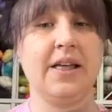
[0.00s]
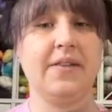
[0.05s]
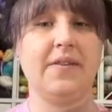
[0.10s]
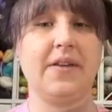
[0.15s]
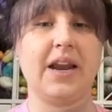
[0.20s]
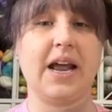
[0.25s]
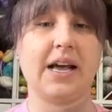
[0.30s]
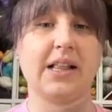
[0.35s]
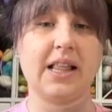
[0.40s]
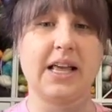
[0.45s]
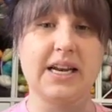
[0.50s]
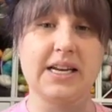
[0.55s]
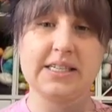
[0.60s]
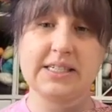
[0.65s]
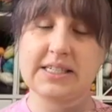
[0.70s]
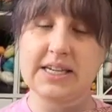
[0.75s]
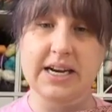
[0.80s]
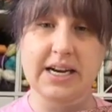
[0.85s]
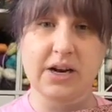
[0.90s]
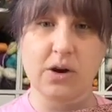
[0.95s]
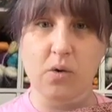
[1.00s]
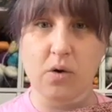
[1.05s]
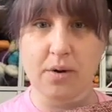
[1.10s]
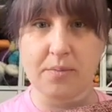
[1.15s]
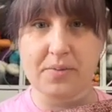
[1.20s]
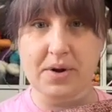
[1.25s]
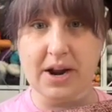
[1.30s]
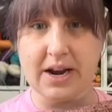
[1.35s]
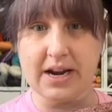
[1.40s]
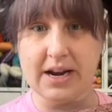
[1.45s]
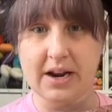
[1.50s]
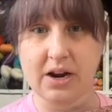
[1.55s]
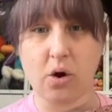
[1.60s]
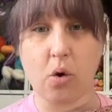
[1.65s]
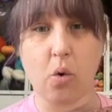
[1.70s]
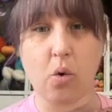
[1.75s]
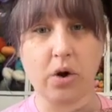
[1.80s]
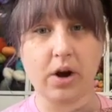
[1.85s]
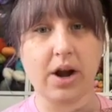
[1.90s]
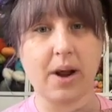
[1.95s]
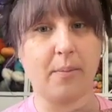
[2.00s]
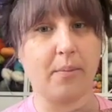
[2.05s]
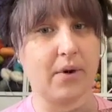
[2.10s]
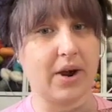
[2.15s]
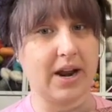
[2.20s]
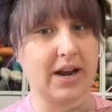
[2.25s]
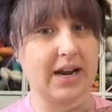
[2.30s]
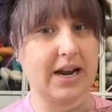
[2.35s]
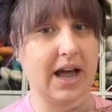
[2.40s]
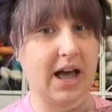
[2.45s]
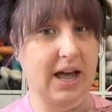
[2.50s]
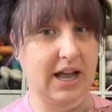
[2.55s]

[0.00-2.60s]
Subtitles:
The neckline is done in cornbread and